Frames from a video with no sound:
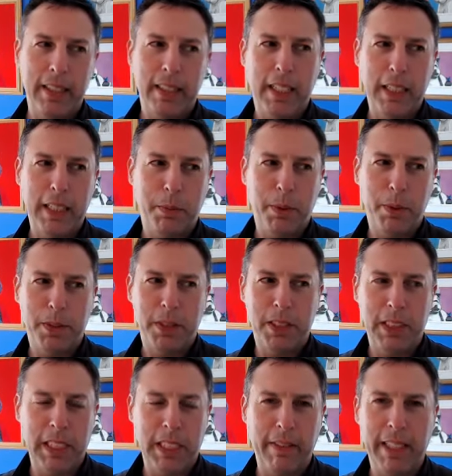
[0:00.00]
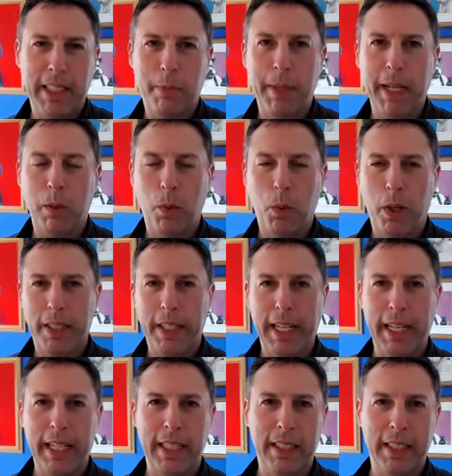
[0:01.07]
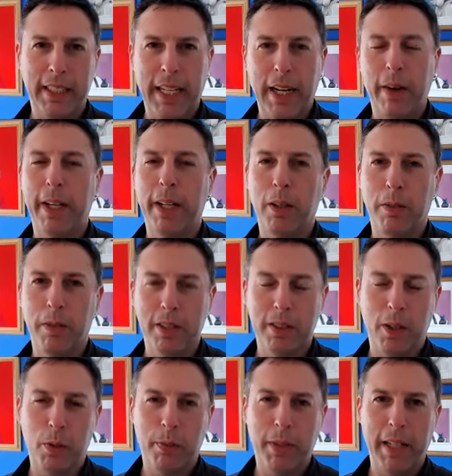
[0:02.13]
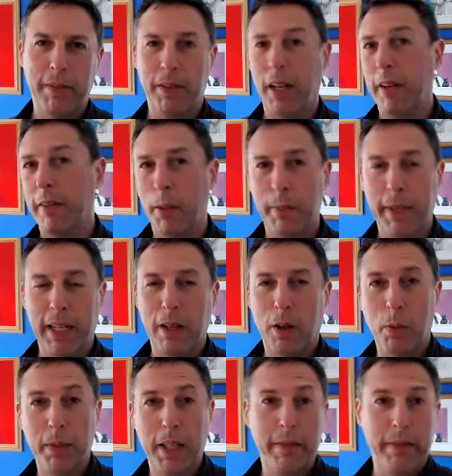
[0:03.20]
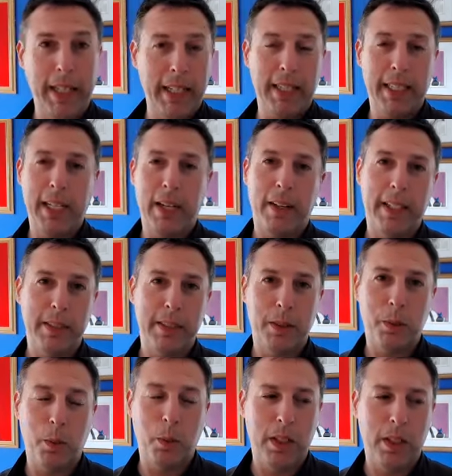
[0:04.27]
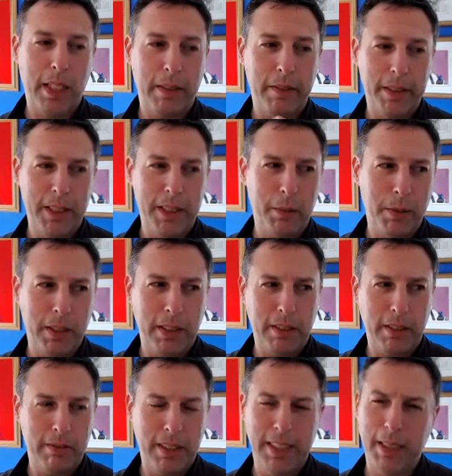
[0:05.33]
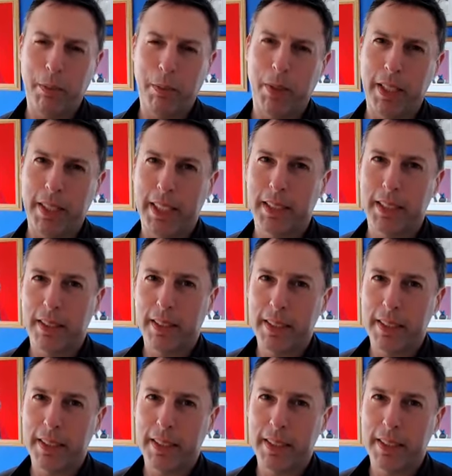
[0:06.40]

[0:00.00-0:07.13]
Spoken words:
as opposed to just having like a bad work day and it carrying over into home life, or having a bad home life day and it carrying into work. I was just able to separate things a little